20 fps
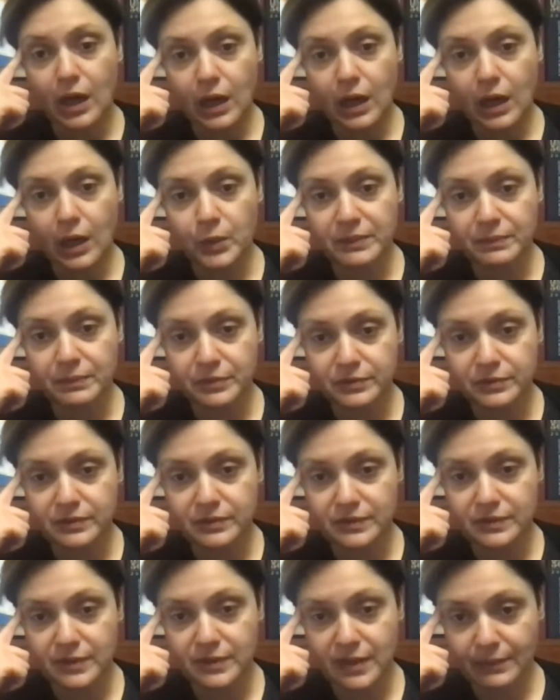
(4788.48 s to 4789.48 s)
we put
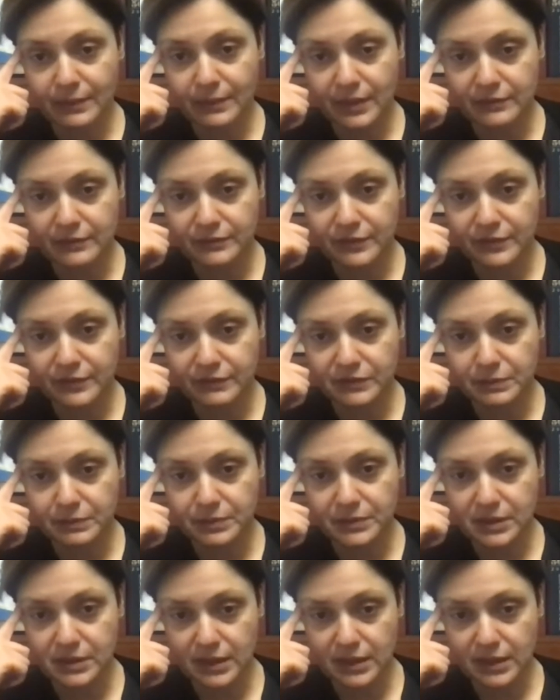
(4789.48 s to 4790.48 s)
them in
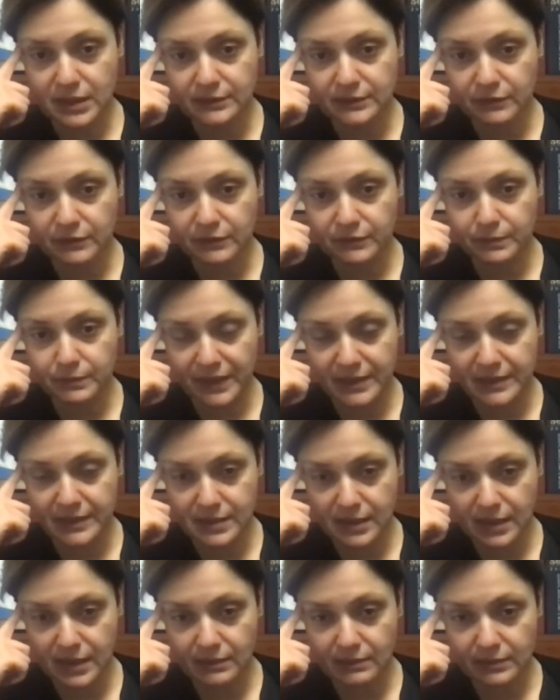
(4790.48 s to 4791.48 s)
50% of base
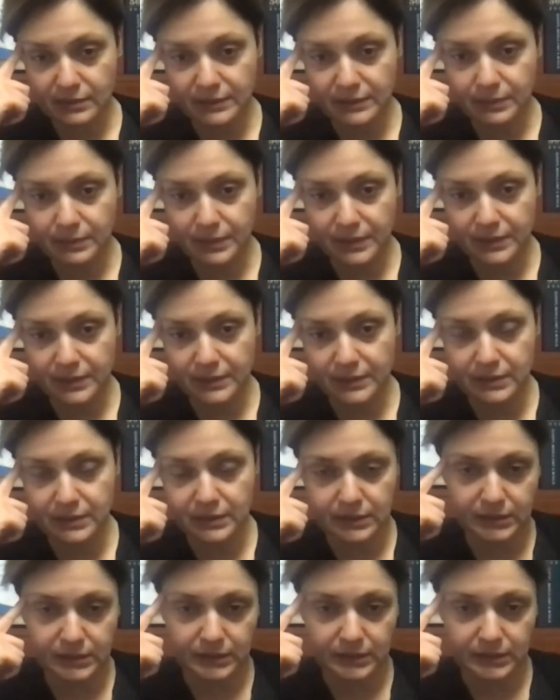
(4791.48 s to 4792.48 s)
salary, but
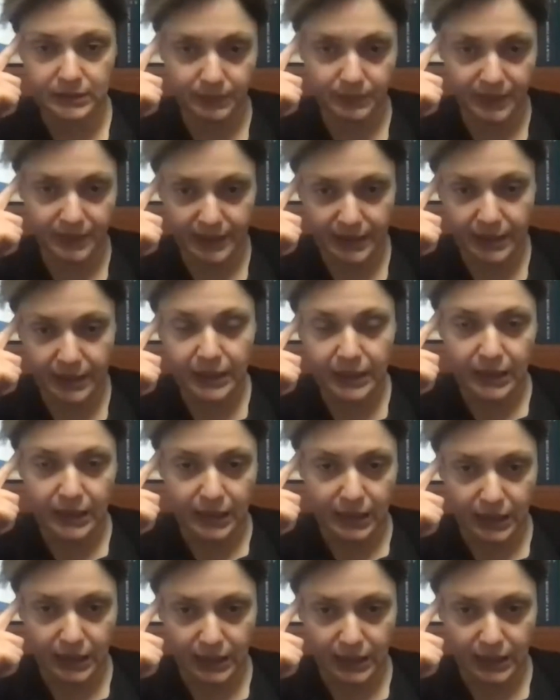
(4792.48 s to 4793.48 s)
by
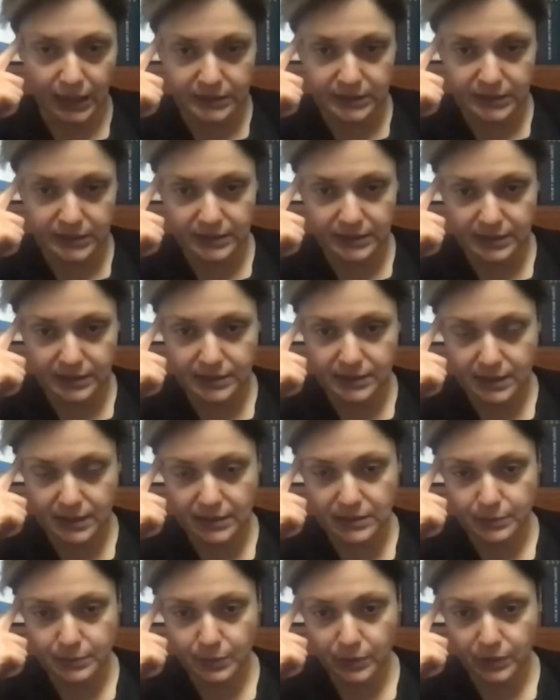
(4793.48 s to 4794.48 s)

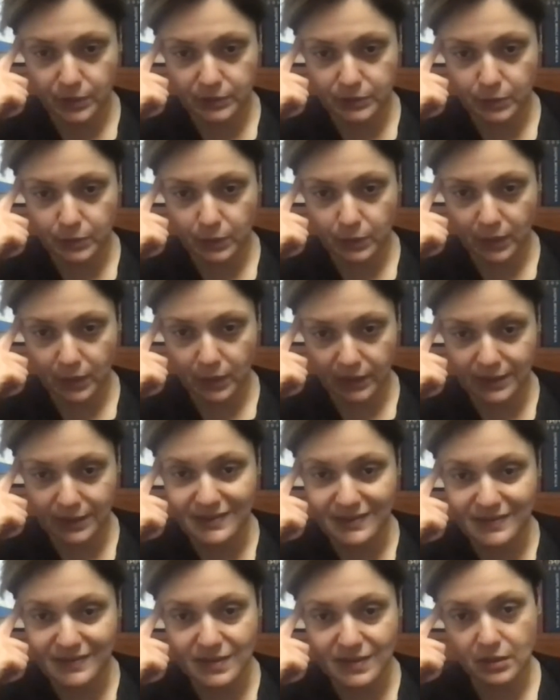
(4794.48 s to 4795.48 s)
66.1.
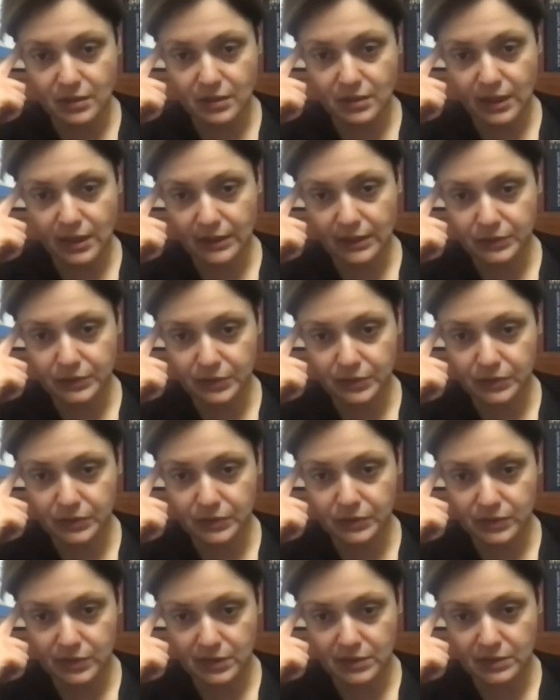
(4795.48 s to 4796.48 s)
Is this okay to
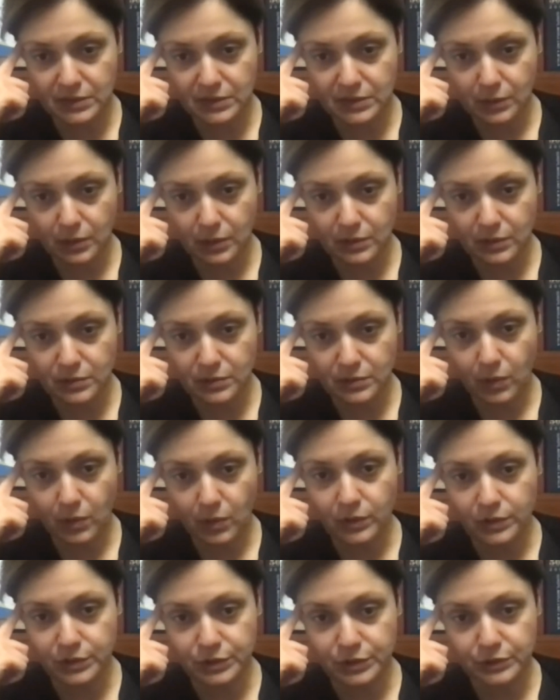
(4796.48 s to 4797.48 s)
use this clause
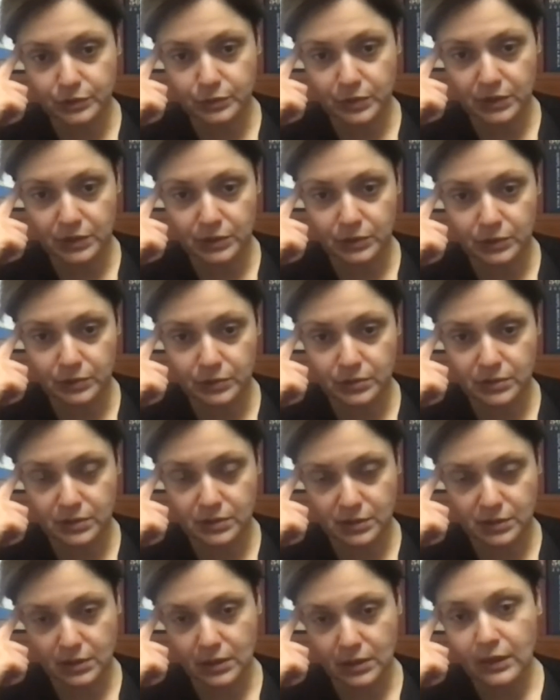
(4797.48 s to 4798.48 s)
or should we use
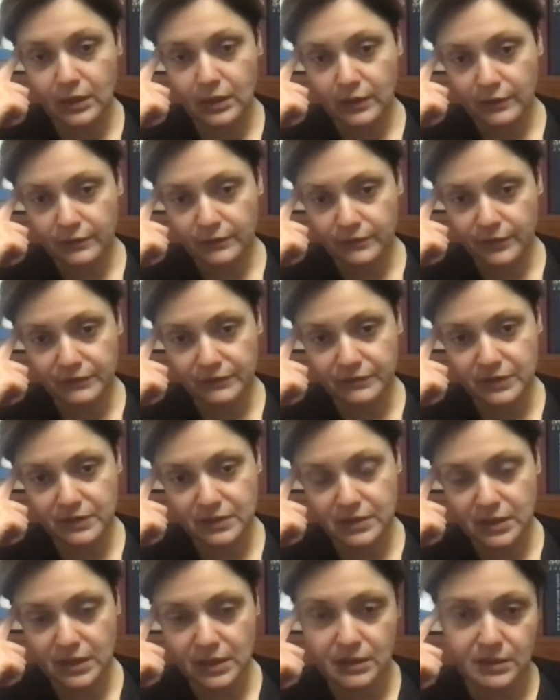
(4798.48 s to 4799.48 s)

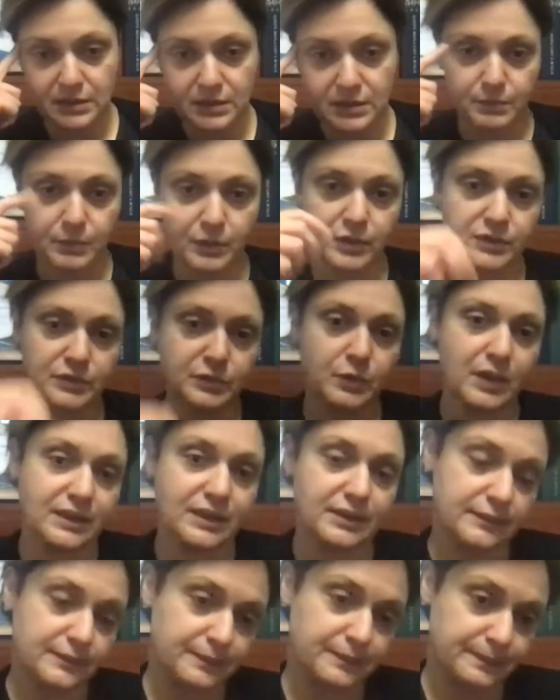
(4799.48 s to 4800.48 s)
56.1?